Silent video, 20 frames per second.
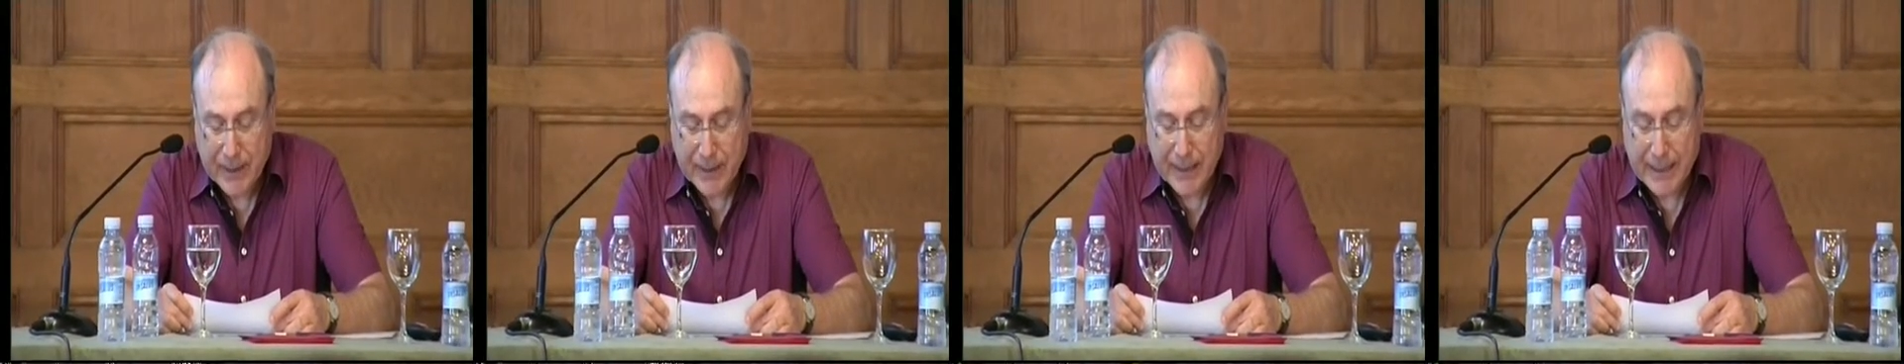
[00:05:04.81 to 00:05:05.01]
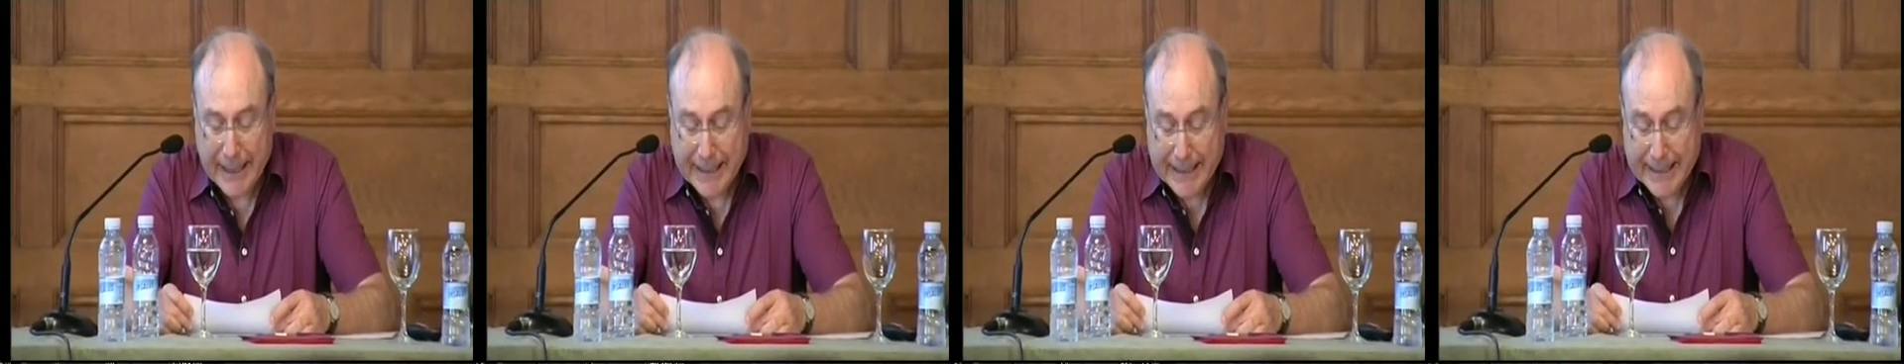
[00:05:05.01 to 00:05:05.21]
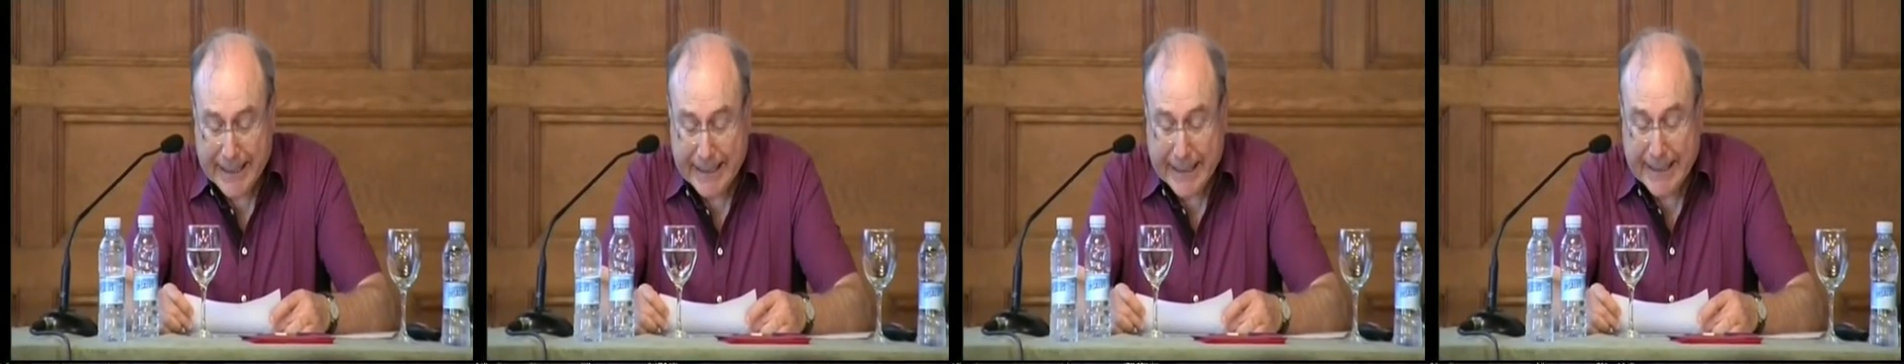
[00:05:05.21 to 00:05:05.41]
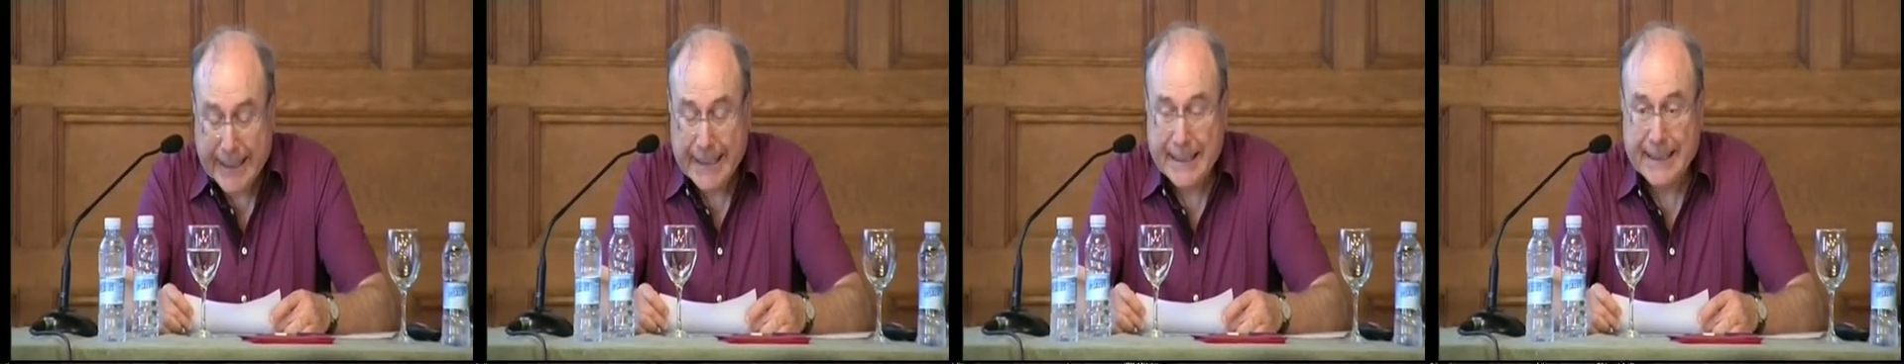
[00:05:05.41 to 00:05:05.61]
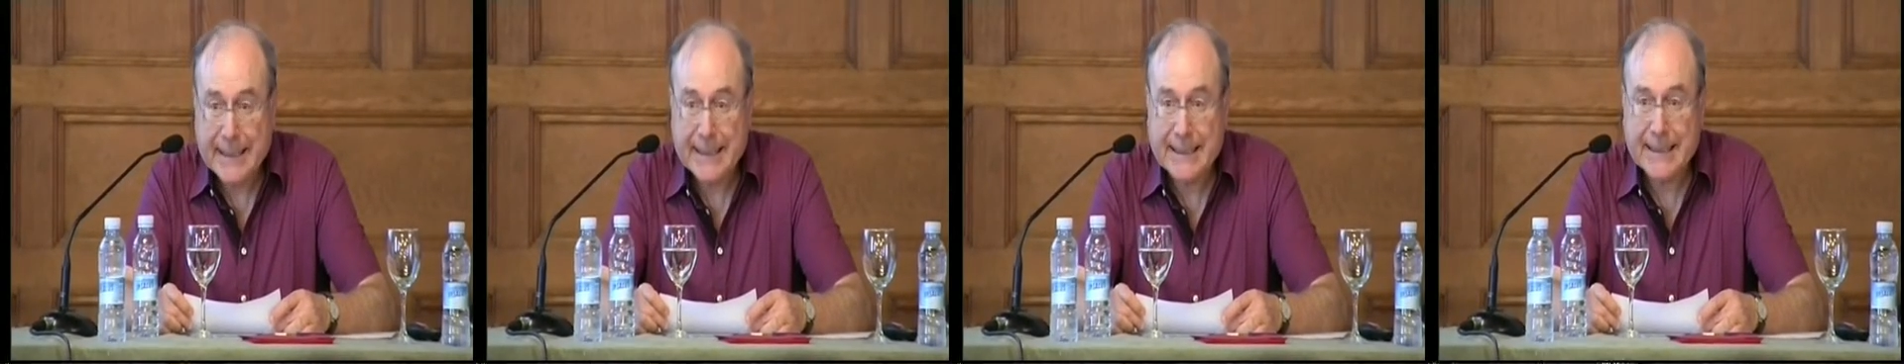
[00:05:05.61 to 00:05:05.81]
Rather,
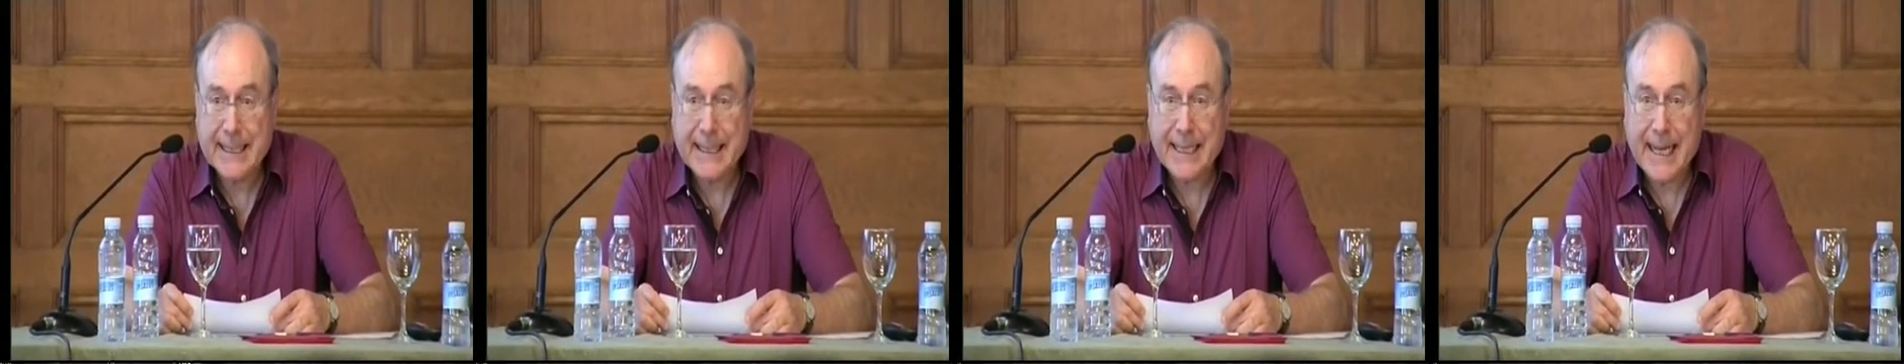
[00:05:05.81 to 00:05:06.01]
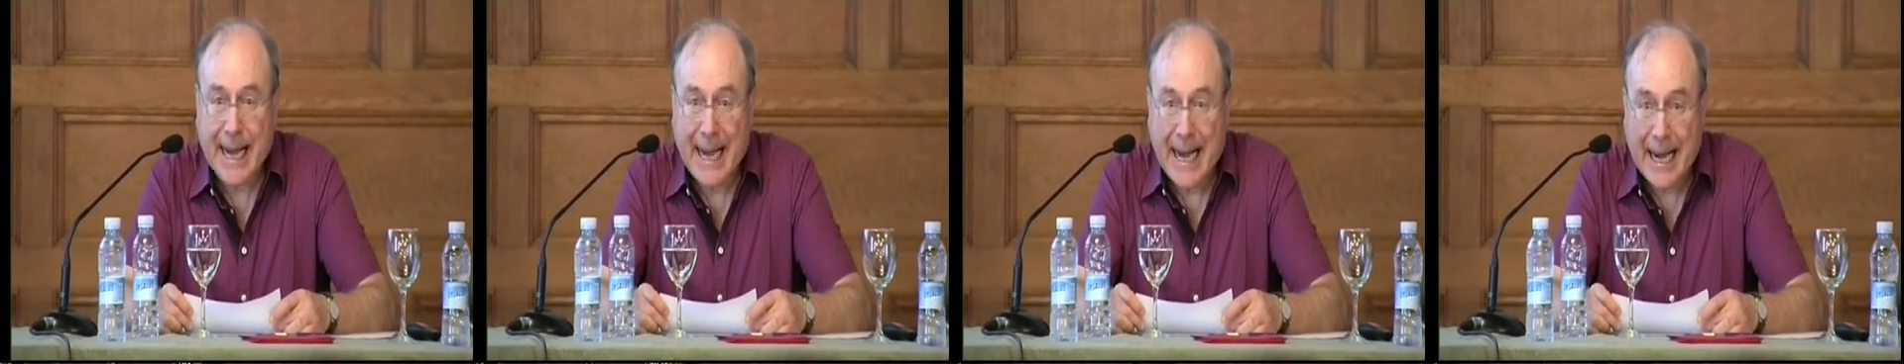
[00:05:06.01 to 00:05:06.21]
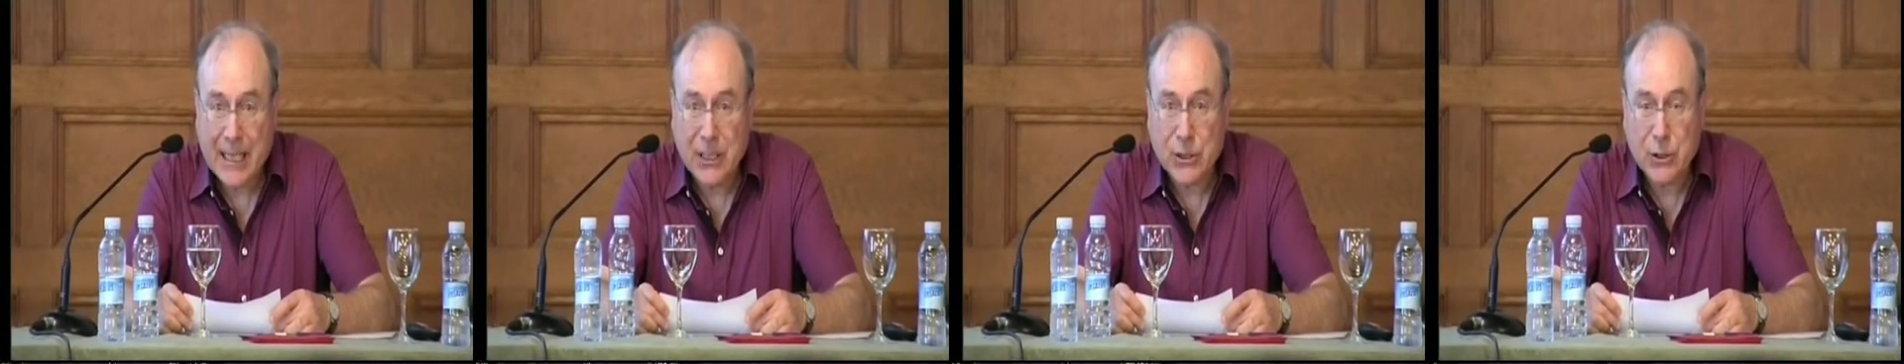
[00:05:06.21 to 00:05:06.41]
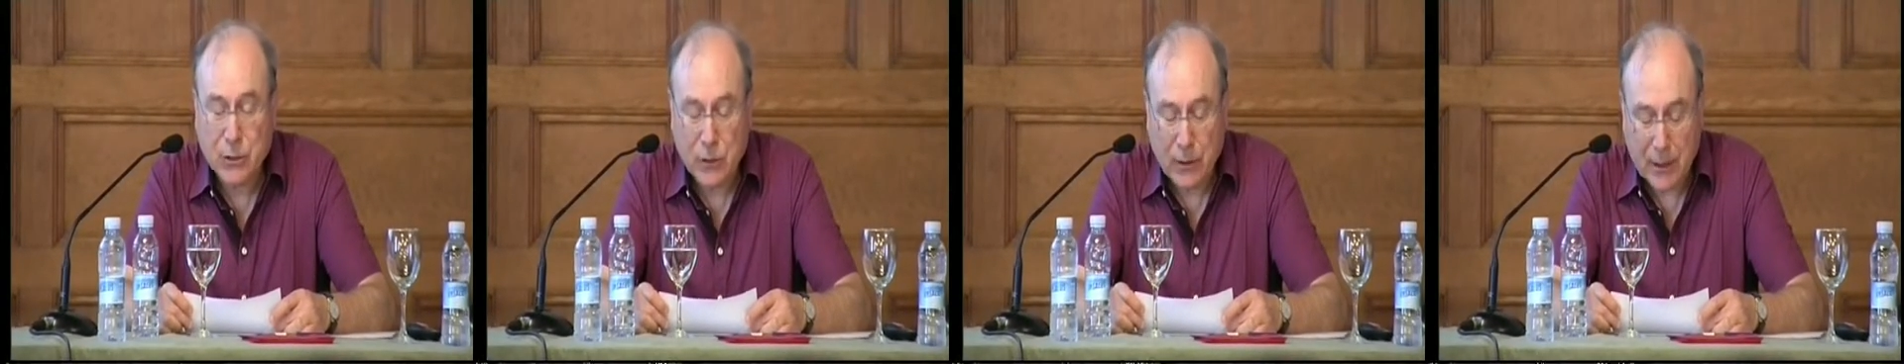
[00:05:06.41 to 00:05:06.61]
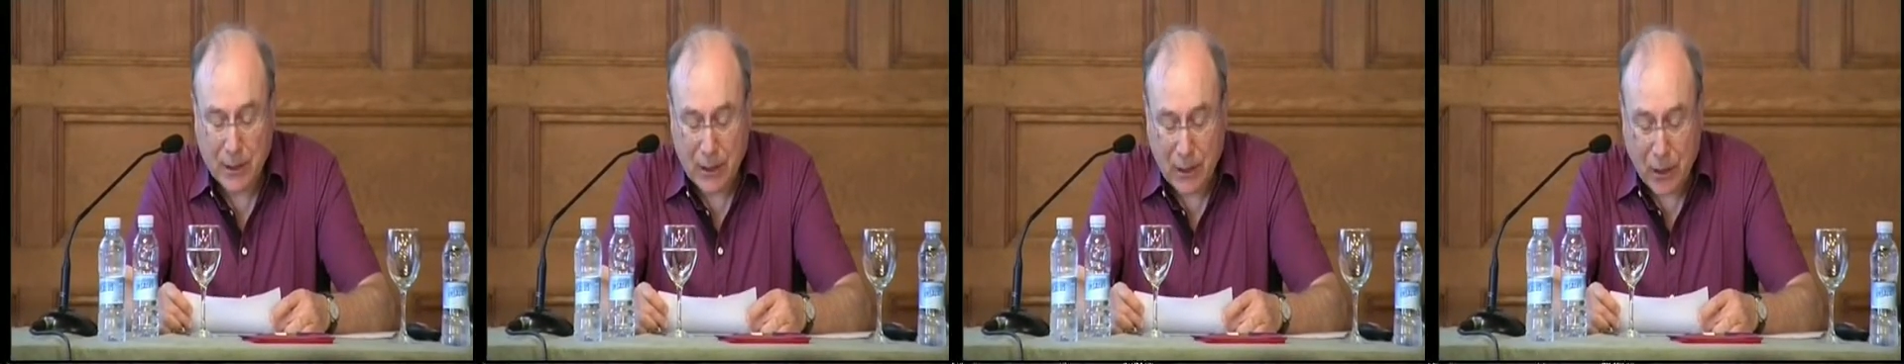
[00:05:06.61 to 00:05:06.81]
it is an
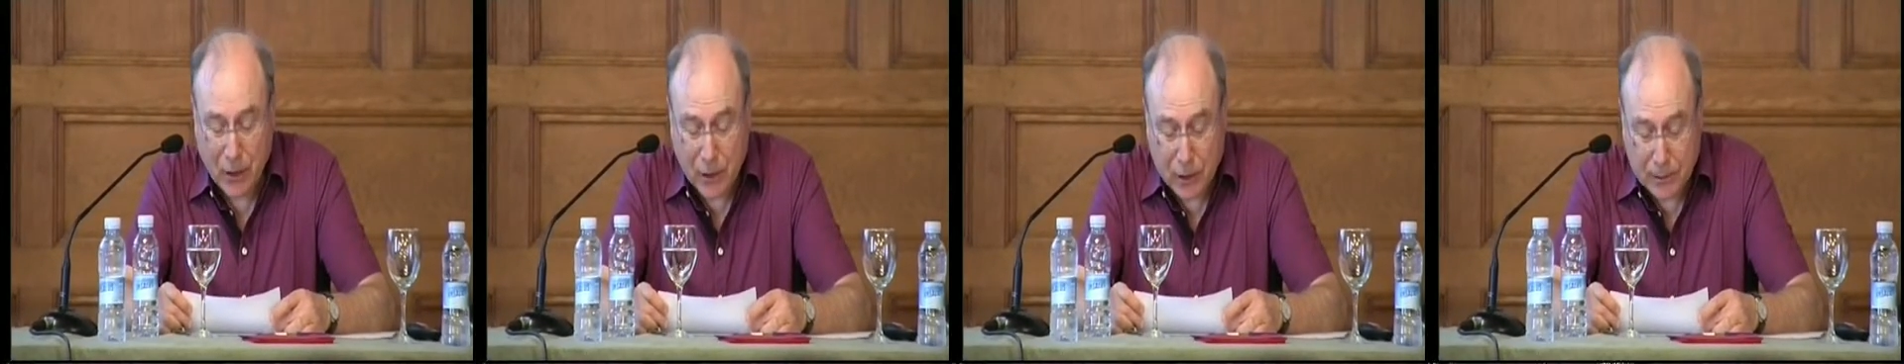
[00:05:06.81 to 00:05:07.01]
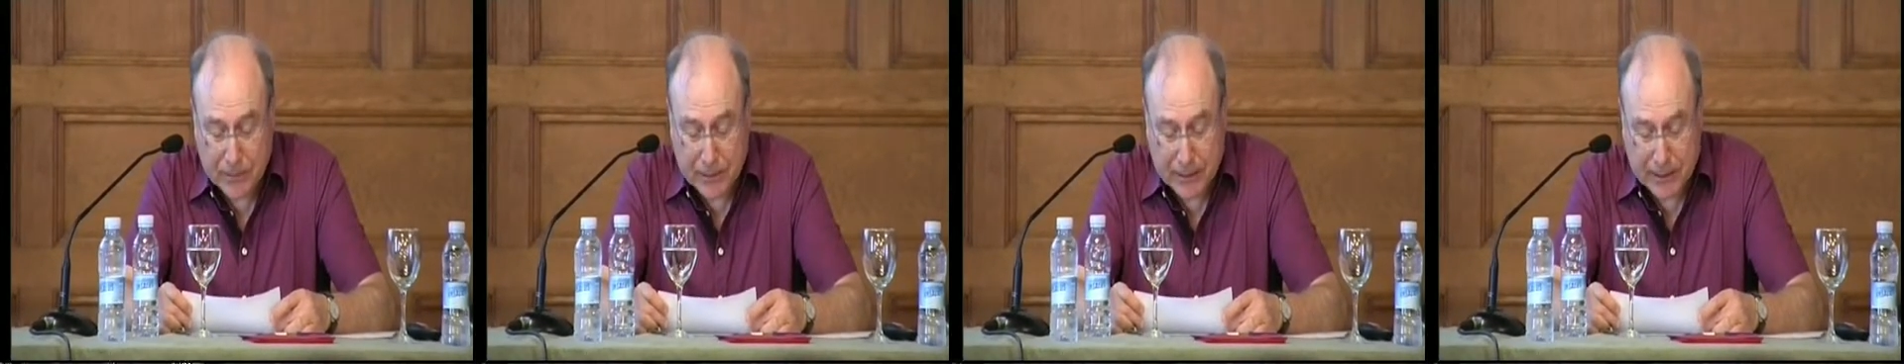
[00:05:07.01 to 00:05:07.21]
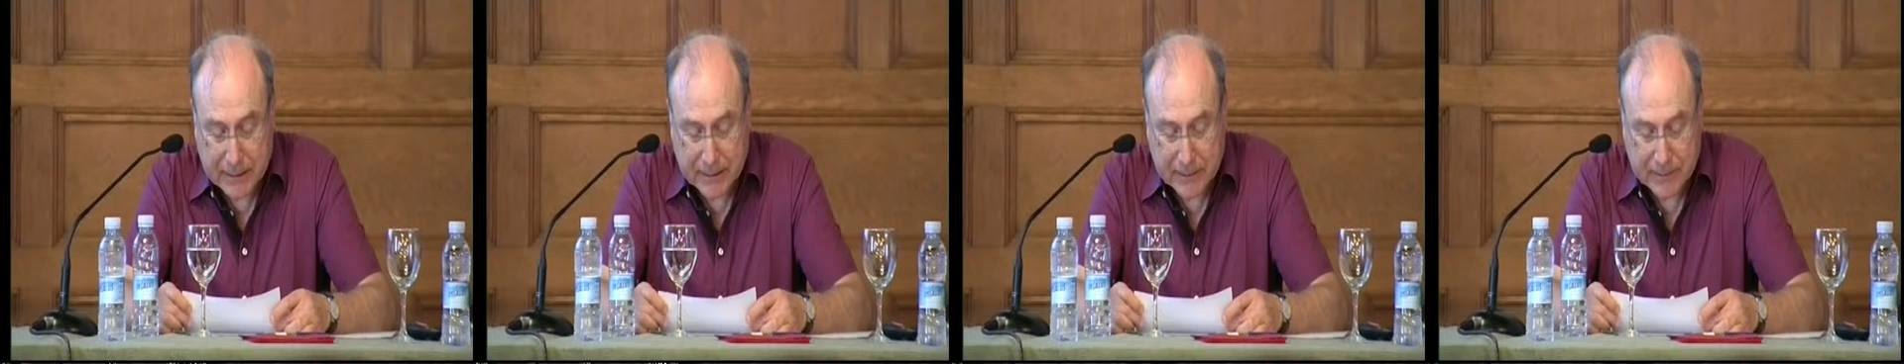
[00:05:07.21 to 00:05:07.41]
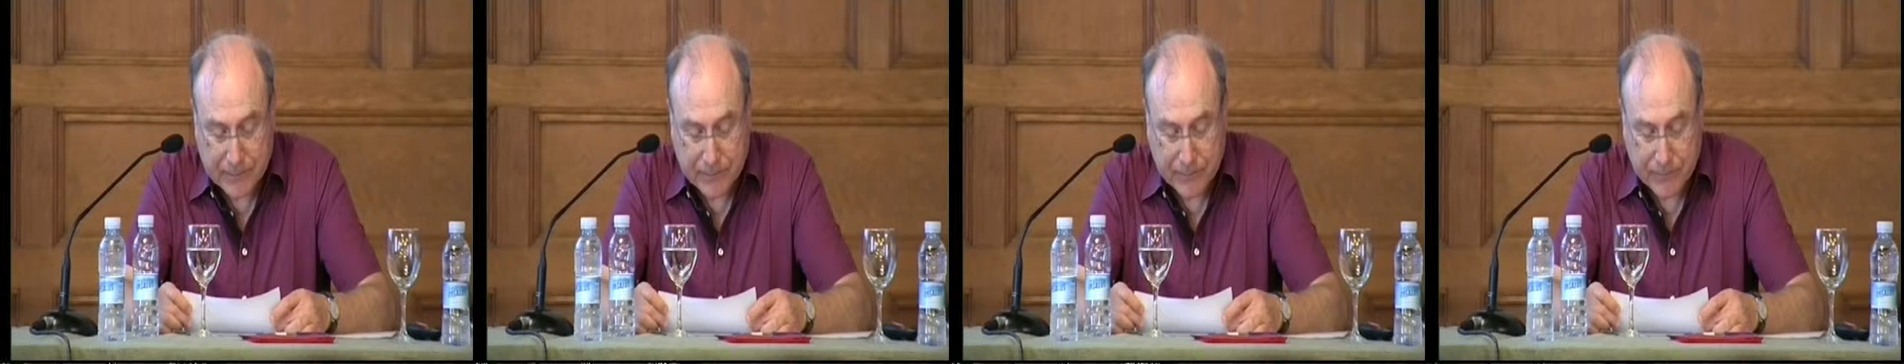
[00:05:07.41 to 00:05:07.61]
actual orbit.